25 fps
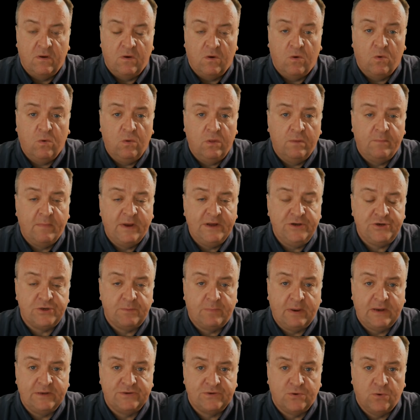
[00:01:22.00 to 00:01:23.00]
all the major
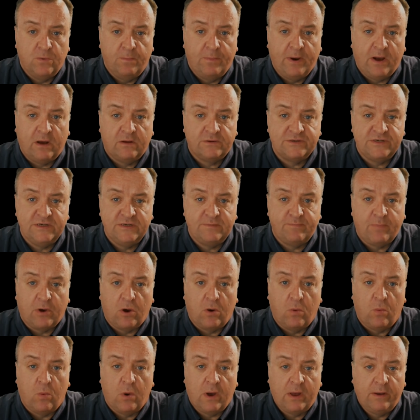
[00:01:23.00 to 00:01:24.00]
political parties
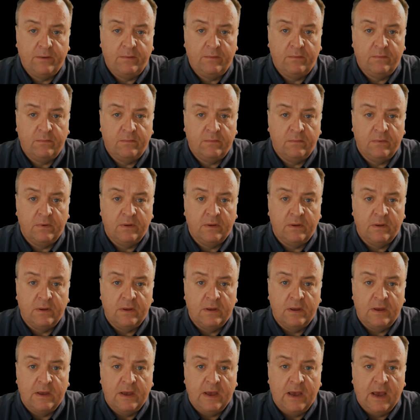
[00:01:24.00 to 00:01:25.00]
bar one,
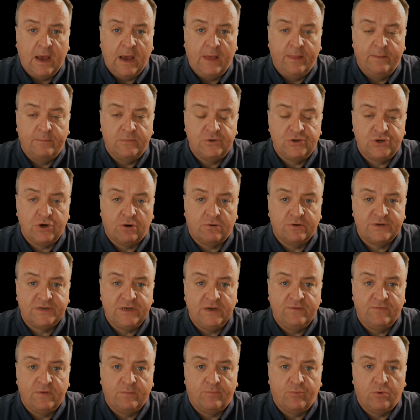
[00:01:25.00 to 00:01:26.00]
and the
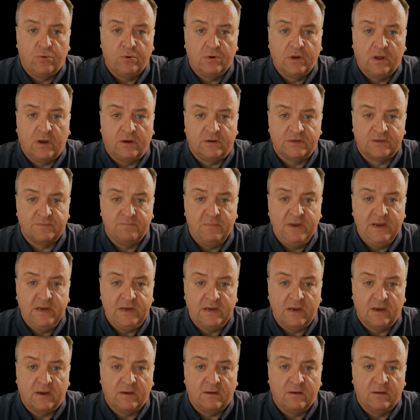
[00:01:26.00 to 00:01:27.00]
majority of the broadcast
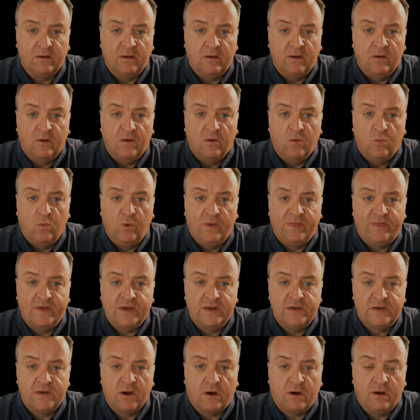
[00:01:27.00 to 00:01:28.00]
media, with
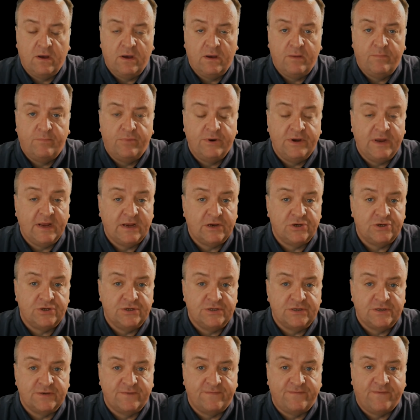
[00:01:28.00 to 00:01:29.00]
their dire
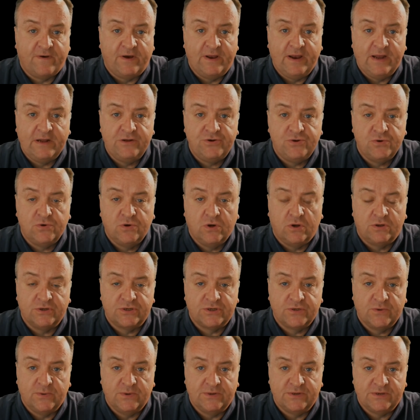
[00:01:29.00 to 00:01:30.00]
predictions of financial
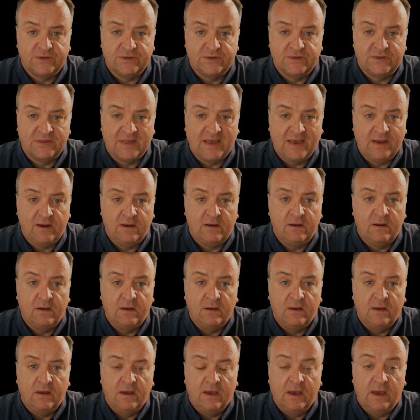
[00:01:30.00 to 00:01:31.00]
consequences then
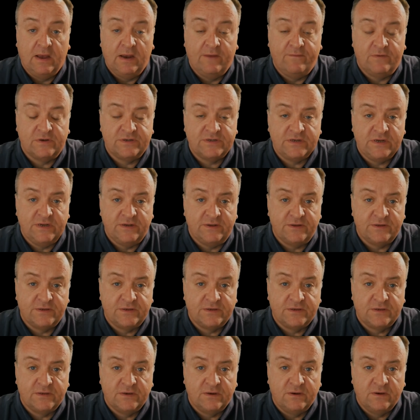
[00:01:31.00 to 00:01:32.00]
and ever
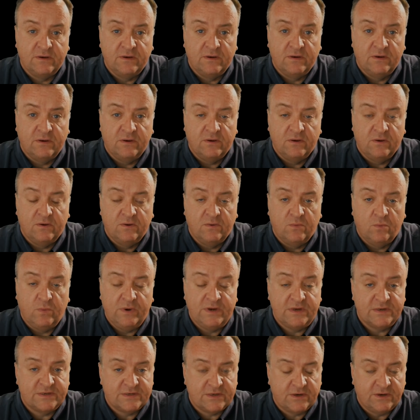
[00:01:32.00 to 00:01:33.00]
since, we
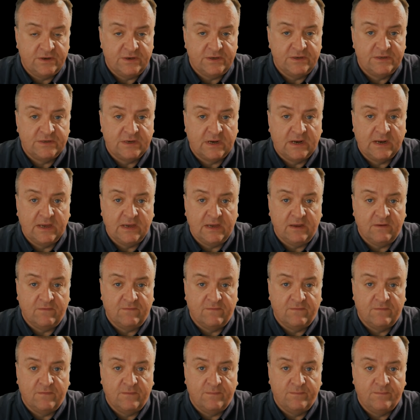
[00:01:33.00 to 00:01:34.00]
decided to leave.
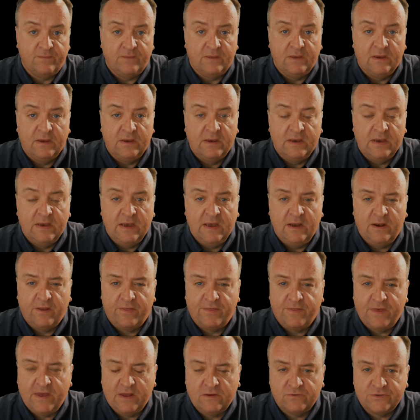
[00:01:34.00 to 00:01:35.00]
In
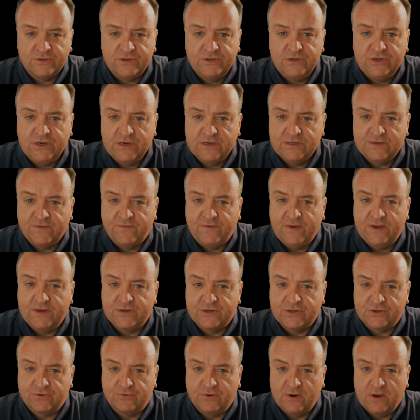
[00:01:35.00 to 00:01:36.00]
1,000 years of
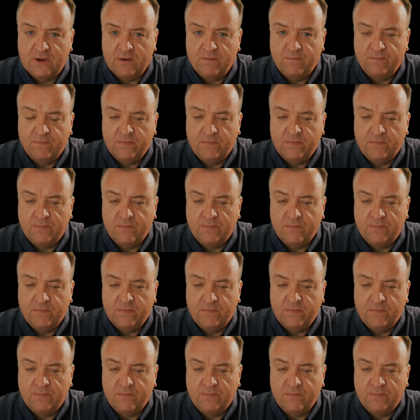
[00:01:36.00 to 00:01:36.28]
history,